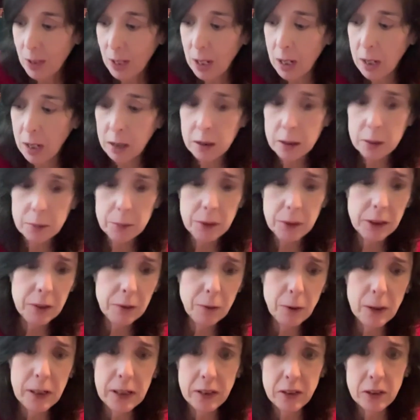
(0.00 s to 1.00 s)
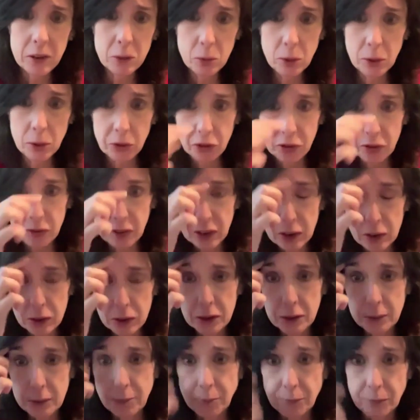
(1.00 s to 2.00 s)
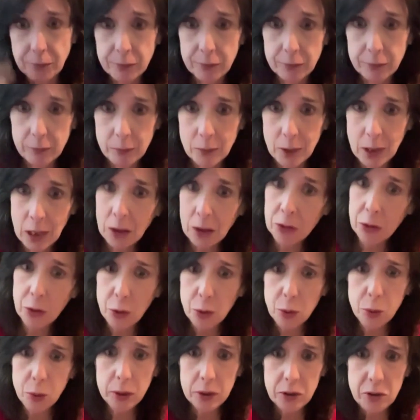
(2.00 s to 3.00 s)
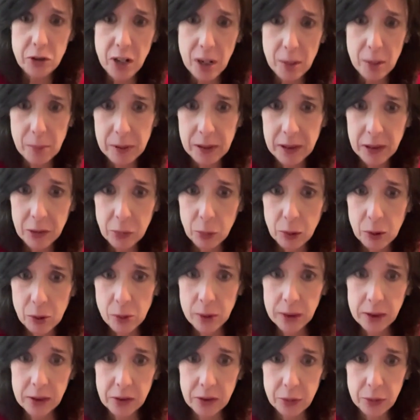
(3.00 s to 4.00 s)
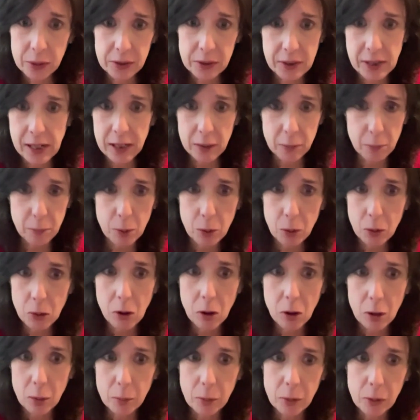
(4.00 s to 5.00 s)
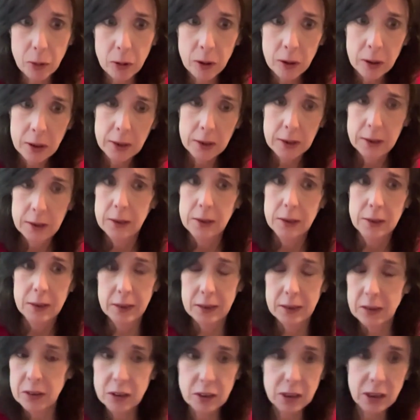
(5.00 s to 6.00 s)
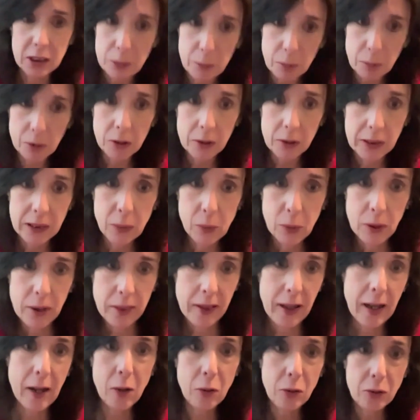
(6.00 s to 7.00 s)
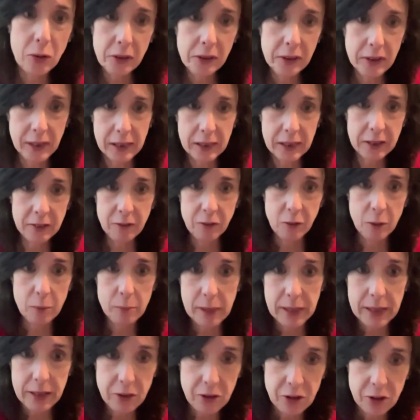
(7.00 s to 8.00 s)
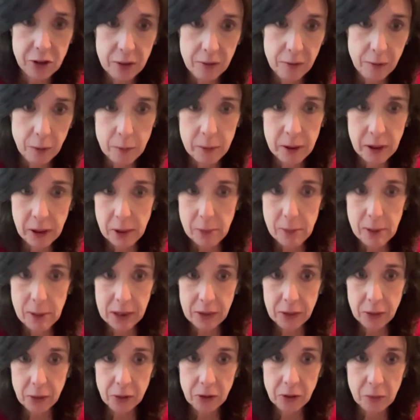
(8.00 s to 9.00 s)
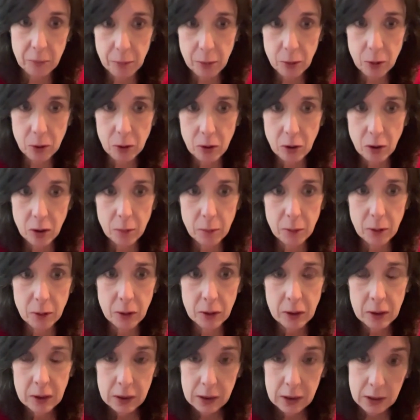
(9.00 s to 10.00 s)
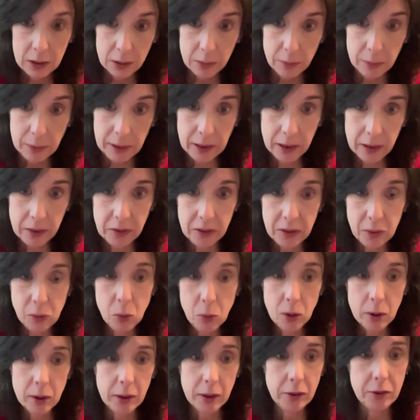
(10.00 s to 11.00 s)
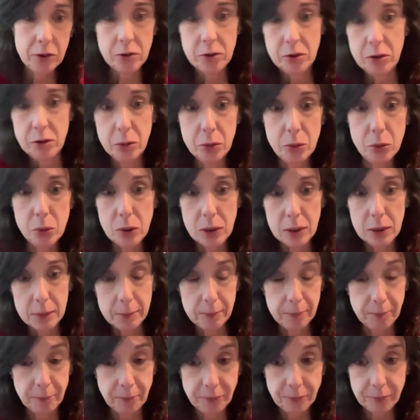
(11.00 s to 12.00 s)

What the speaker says: that Franklin Roosevelt knew the Japanese were going to attack Pearl Harbor and deliberately withheld that information from the commanders at Pearl Harbor because he wanted to